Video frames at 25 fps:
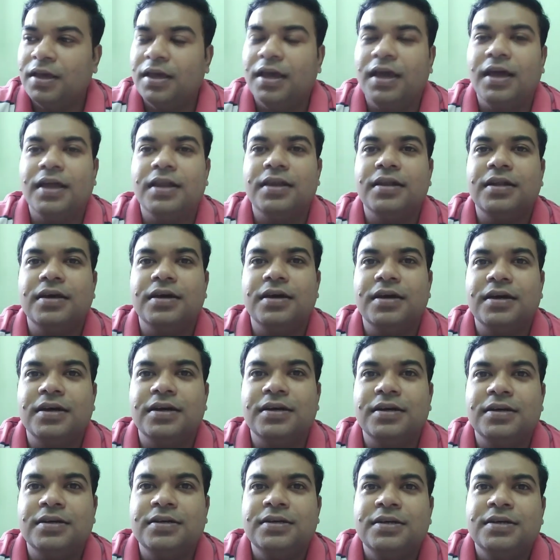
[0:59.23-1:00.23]
And
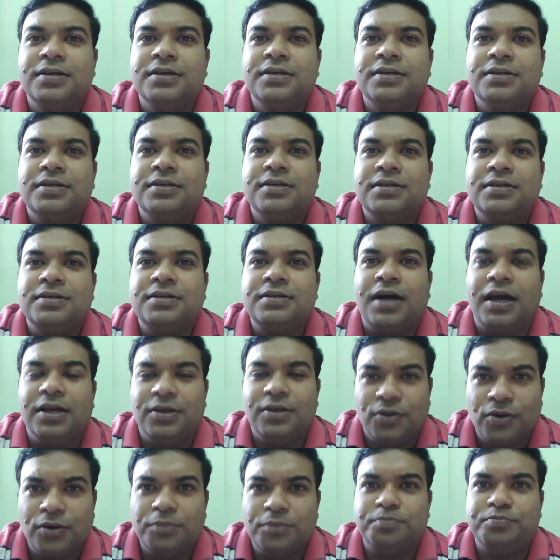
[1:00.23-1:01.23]
I
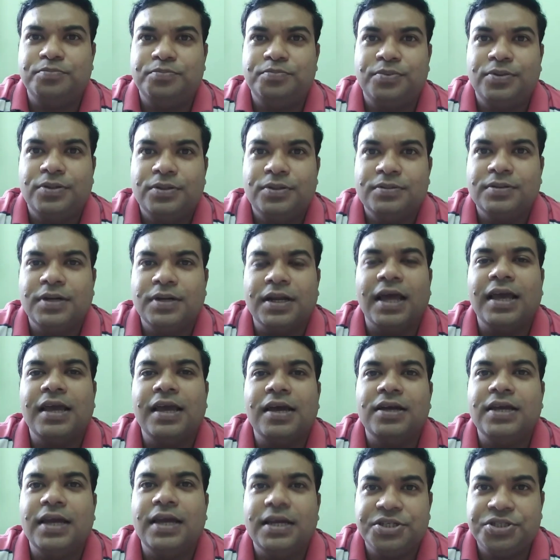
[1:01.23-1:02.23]
hope and I
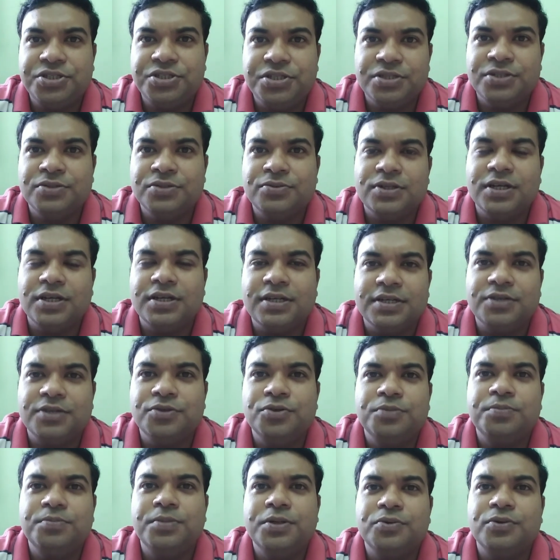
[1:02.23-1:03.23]
assure you that it
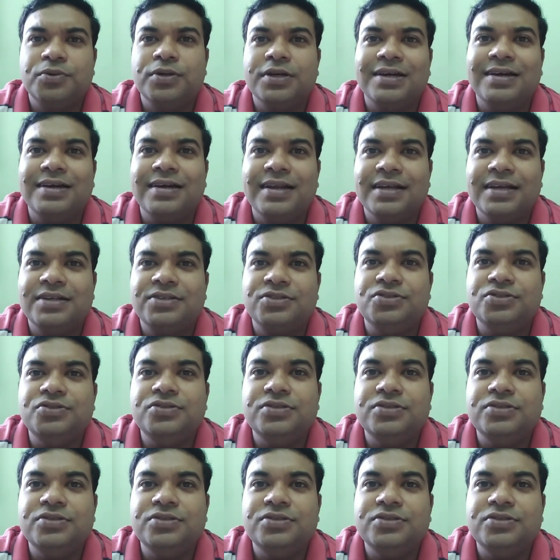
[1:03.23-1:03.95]
would be your great